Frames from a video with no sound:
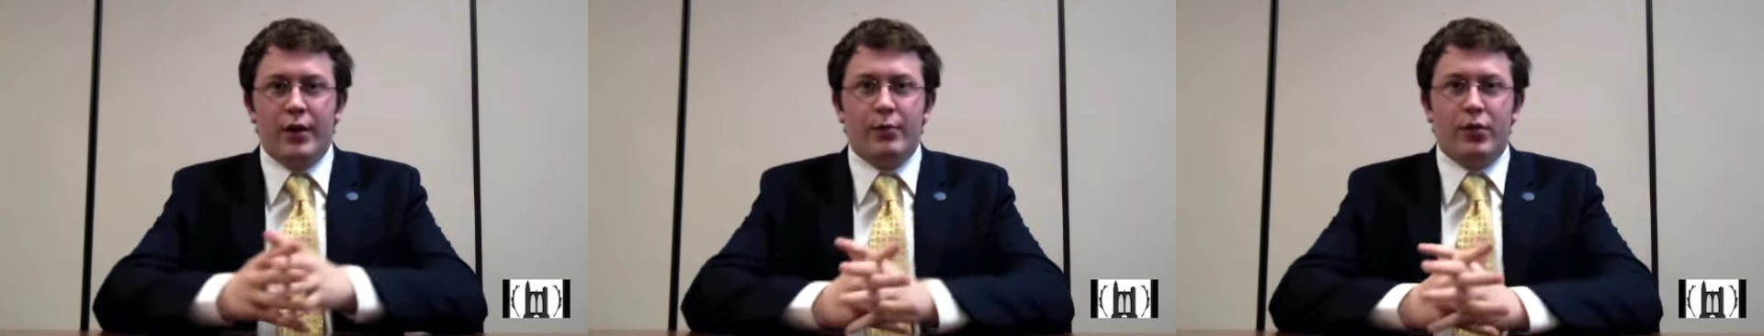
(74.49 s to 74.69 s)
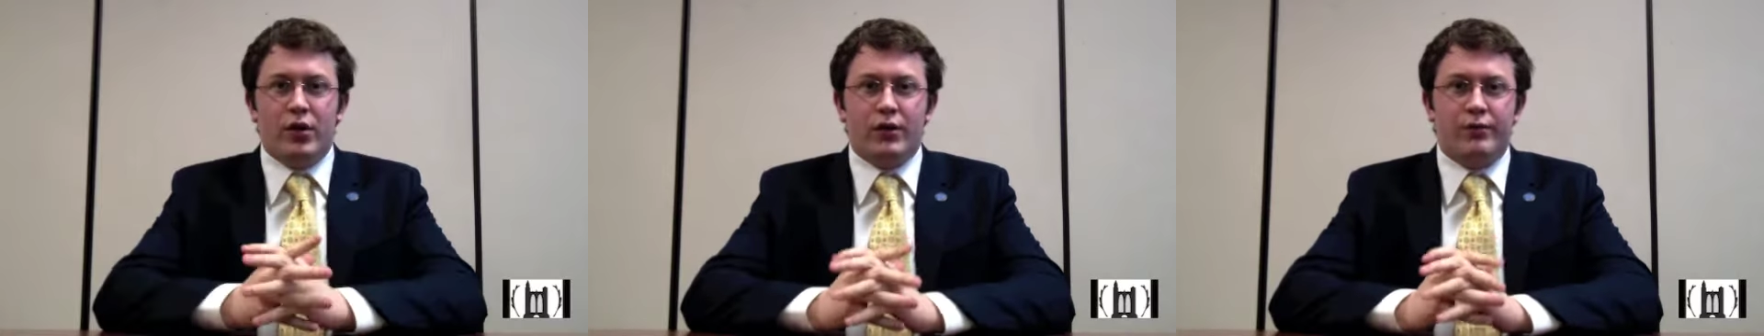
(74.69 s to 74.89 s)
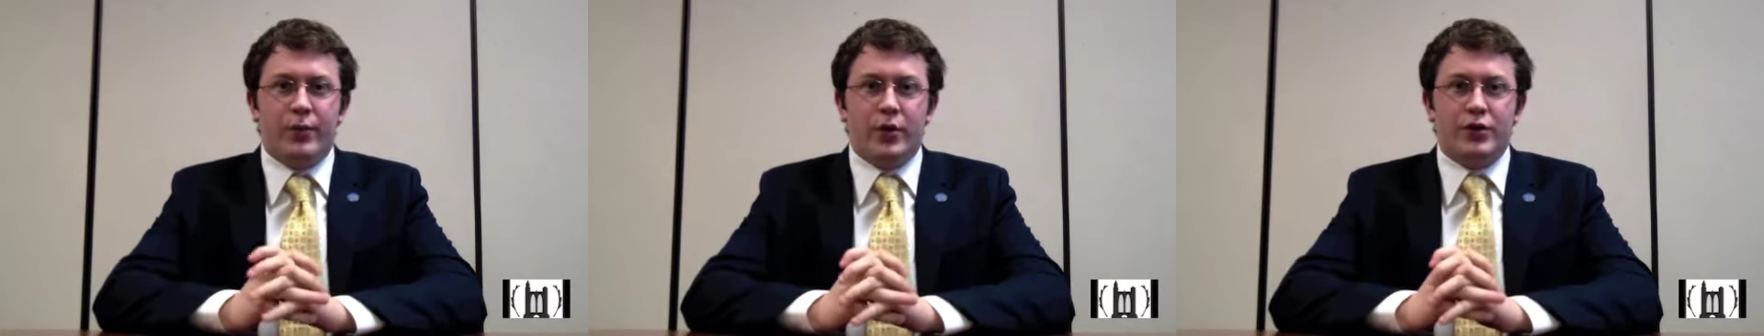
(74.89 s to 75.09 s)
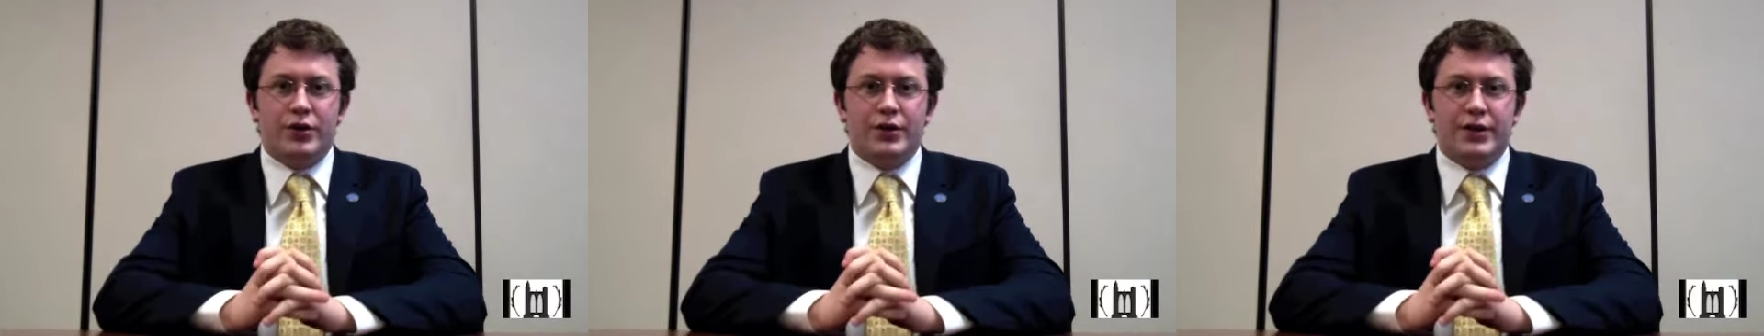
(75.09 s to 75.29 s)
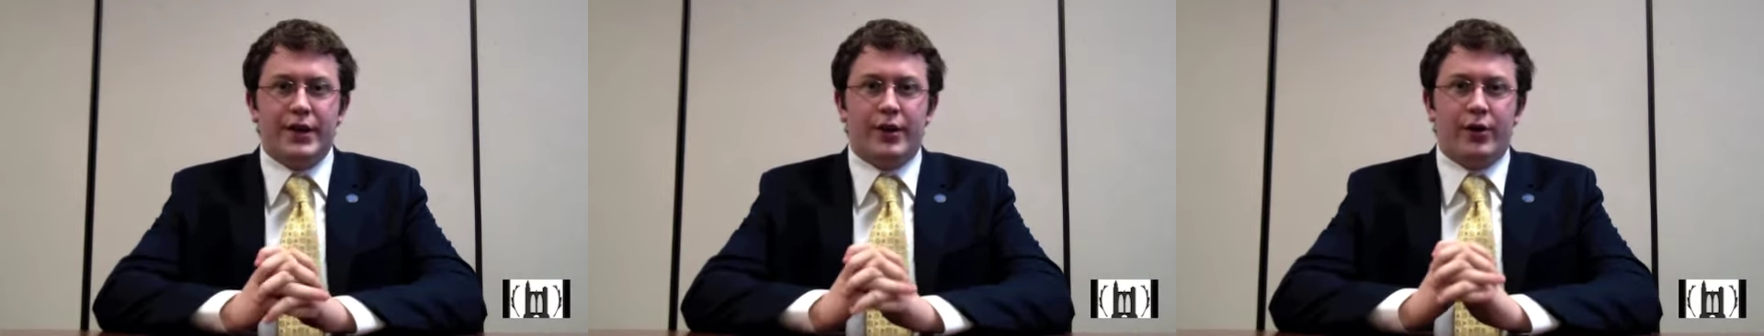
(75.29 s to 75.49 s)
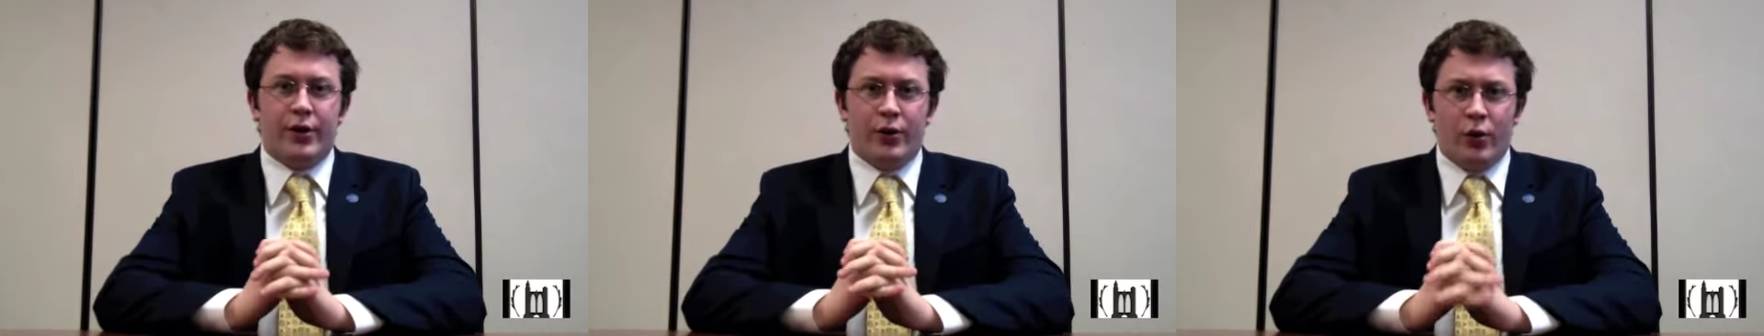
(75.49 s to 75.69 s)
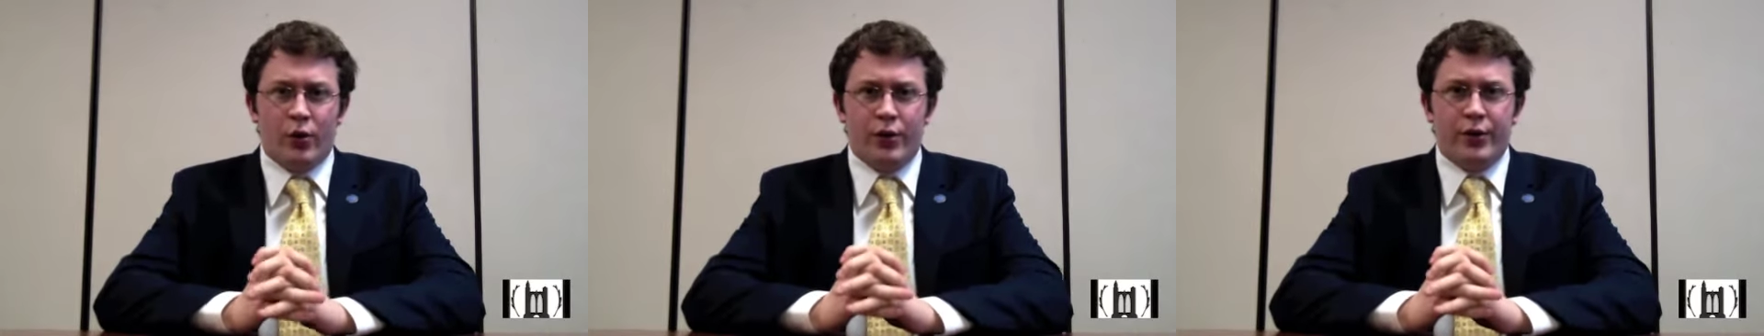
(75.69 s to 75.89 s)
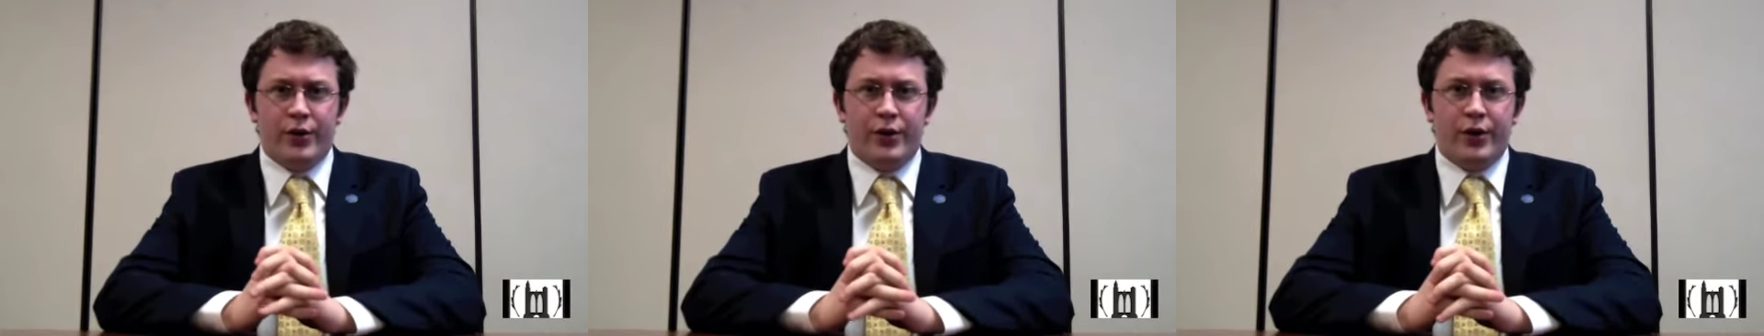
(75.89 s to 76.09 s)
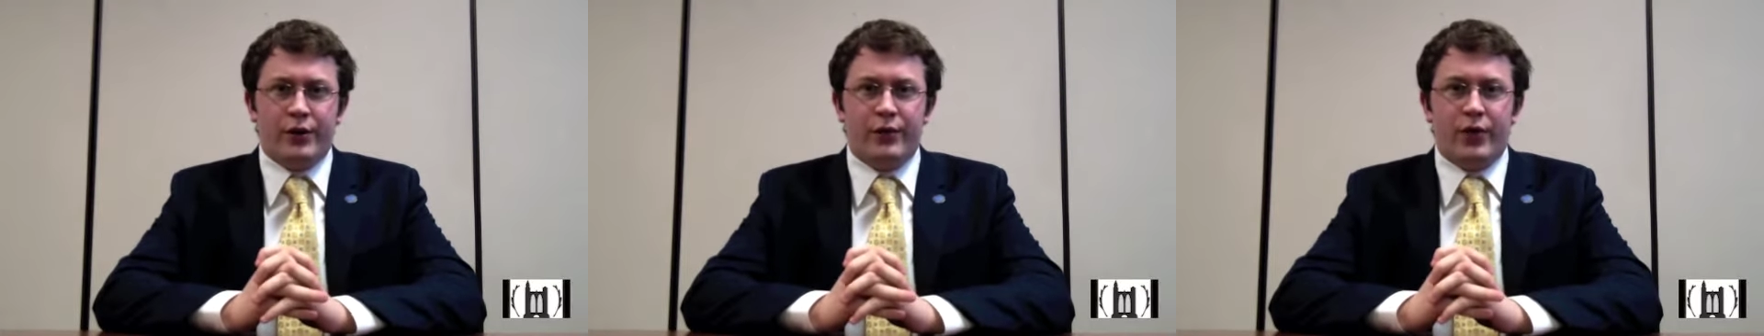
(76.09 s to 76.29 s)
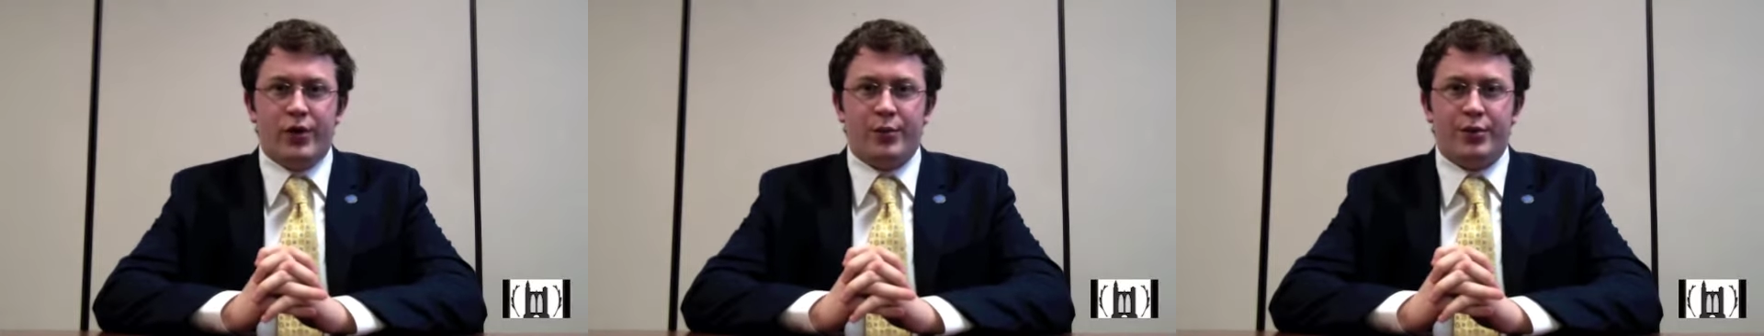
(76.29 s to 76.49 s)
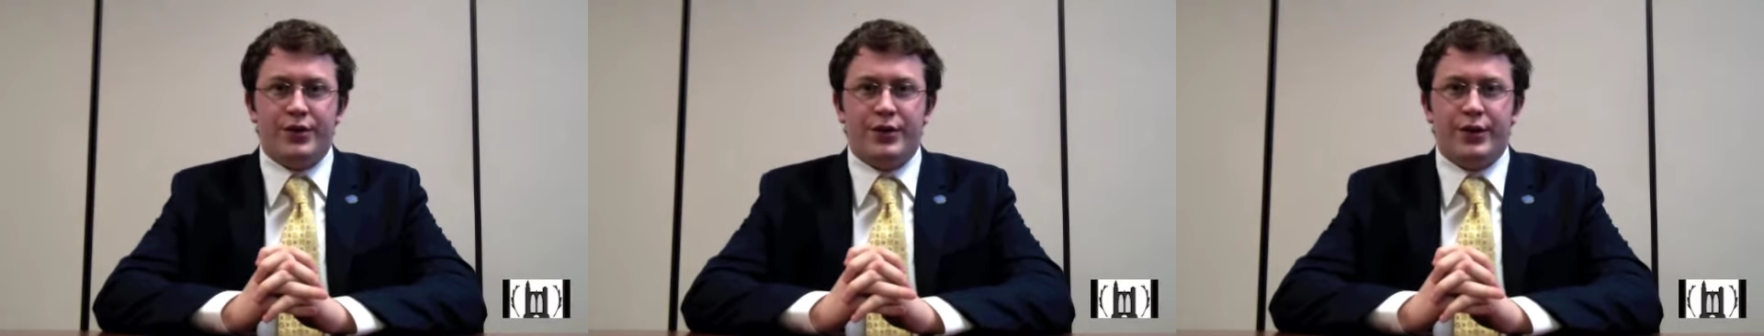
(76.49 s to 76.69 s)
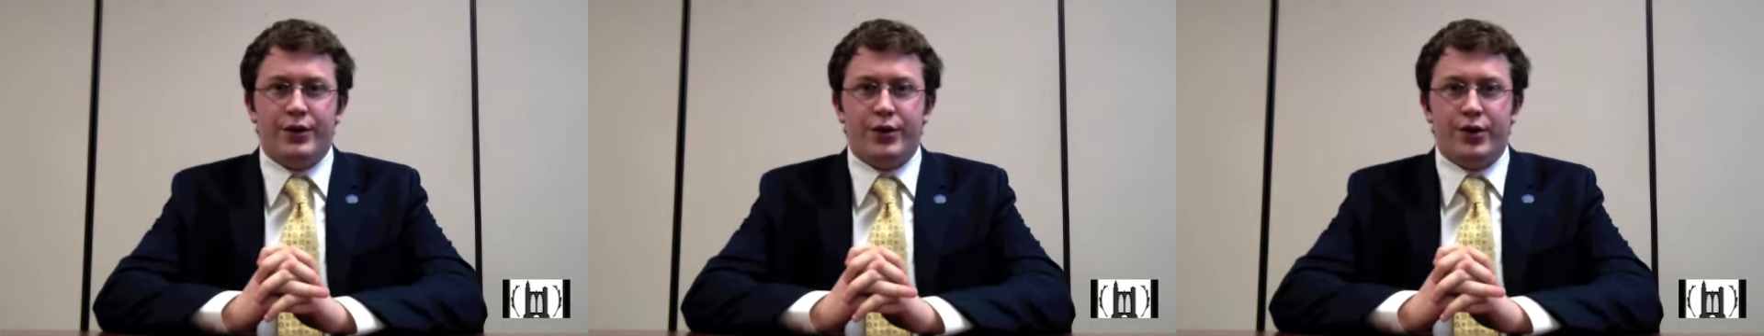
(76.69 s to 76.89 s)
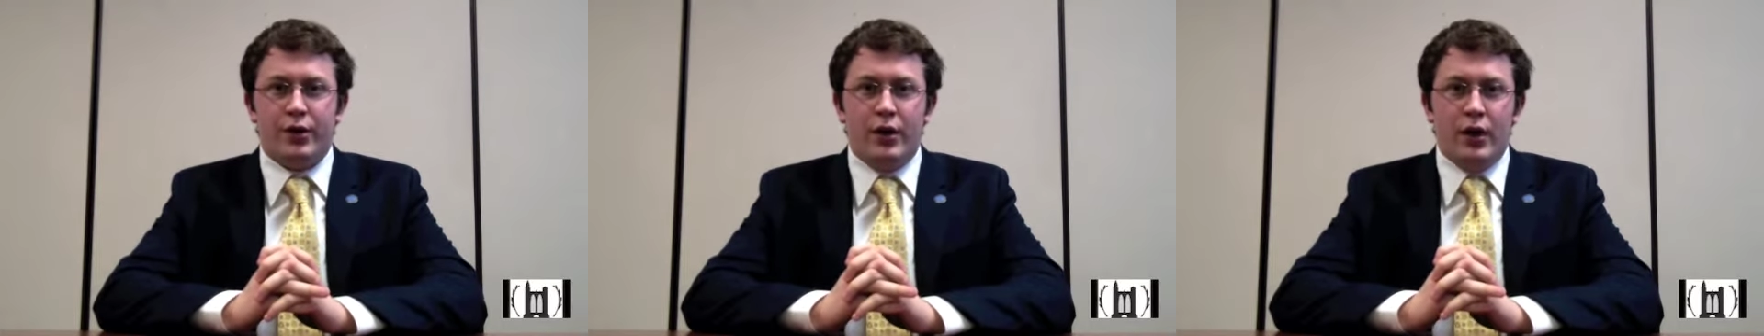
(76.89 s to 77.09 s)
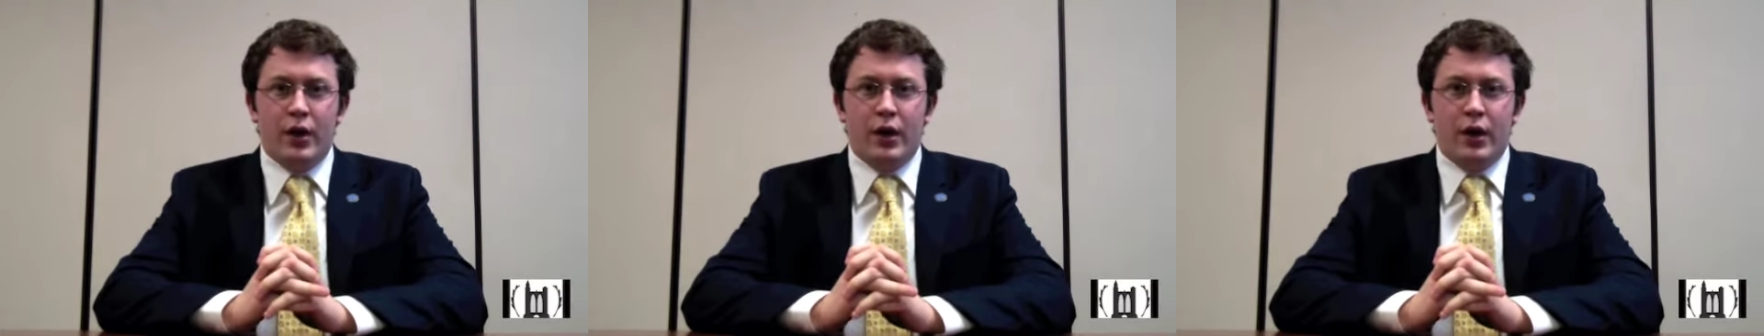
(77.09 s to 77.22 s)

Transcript: number of motions that are in order during voting procedure,